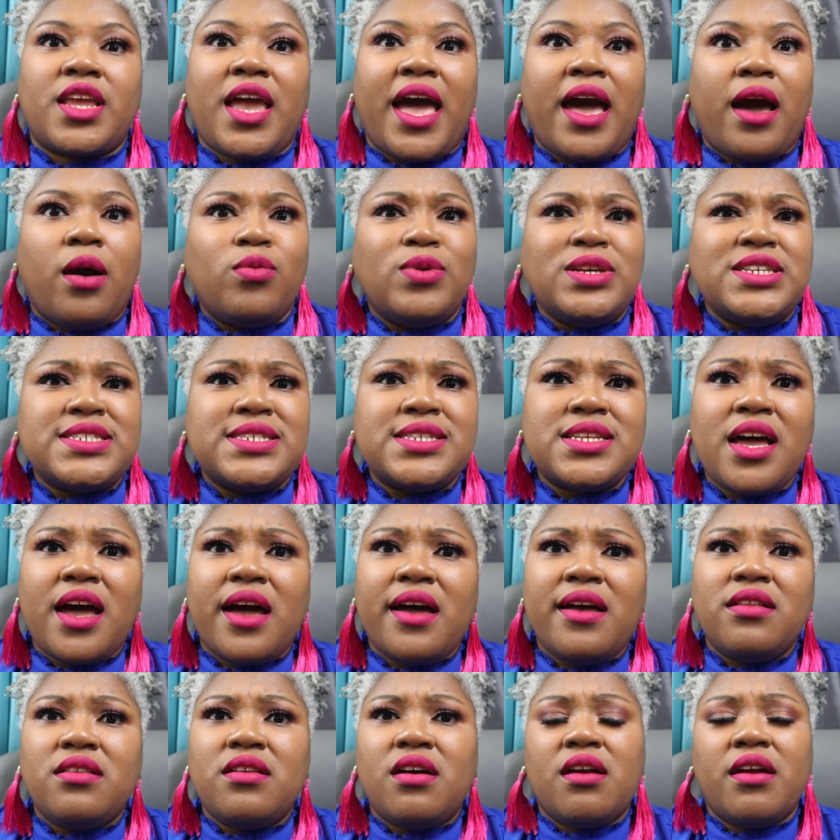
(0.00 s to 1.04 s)
how we
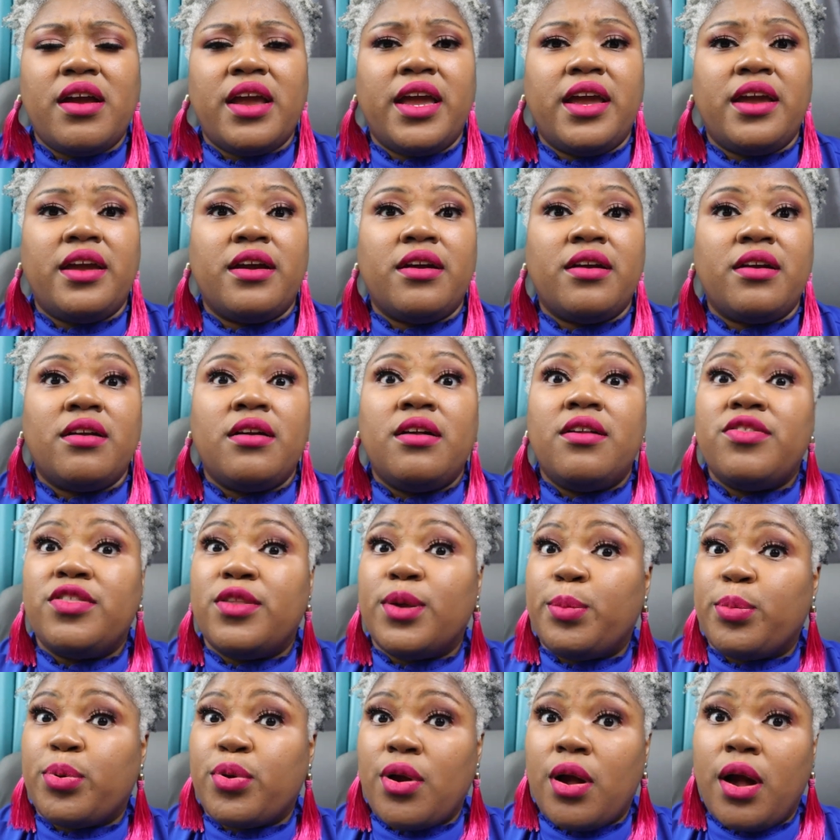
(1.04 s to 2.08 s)
style our hair,
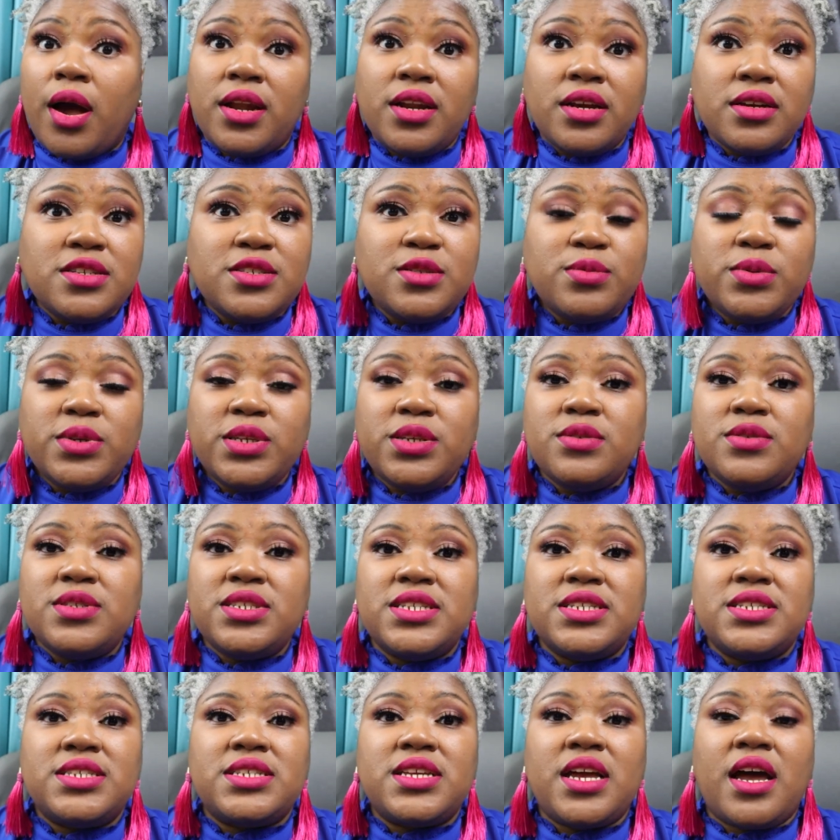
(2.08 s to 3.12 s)
the products we use
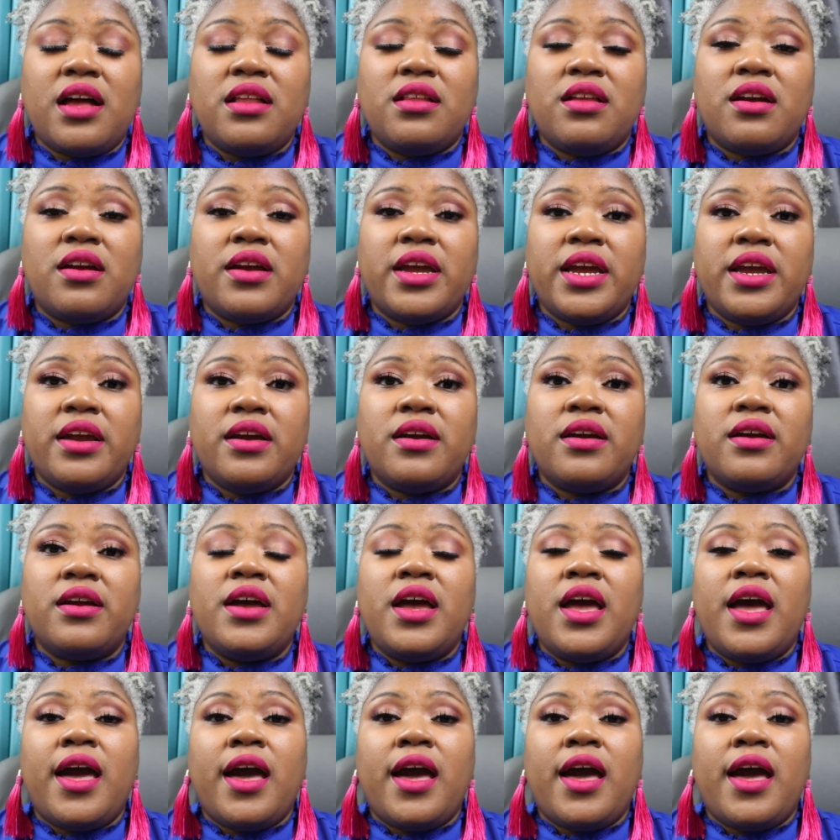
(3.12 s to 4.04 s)
to style our hair.